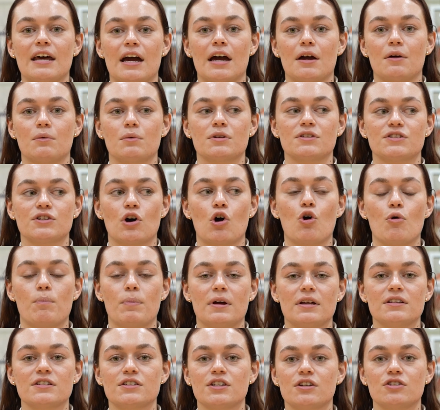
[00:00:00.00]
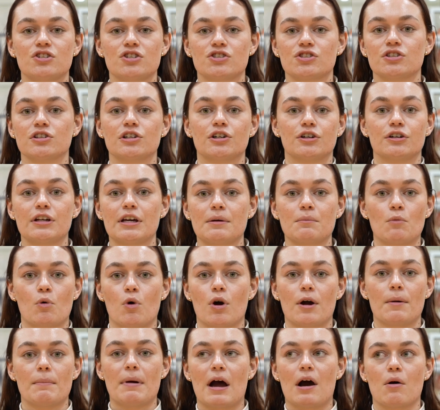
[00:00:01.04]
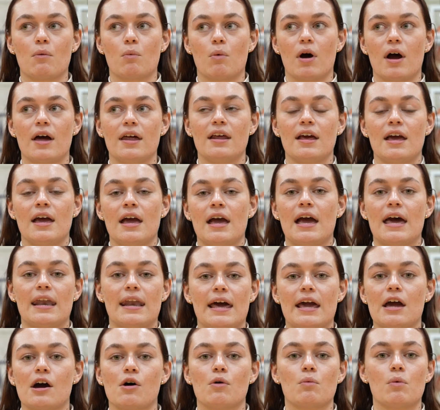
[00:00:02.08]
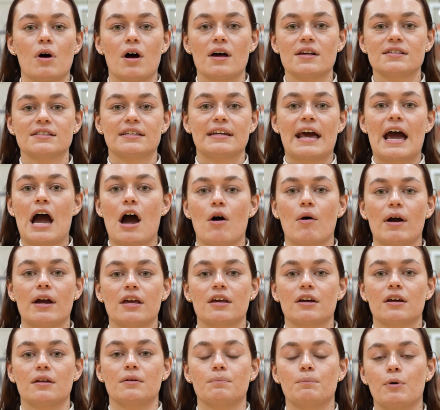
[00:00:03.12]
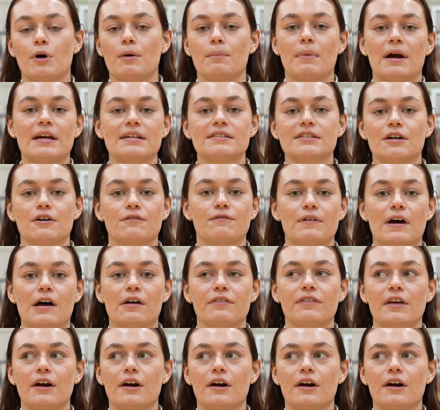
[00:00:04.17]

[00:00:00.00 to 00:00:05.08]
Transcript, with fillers: I was open to just learning more about what NIL was and how I could put myself out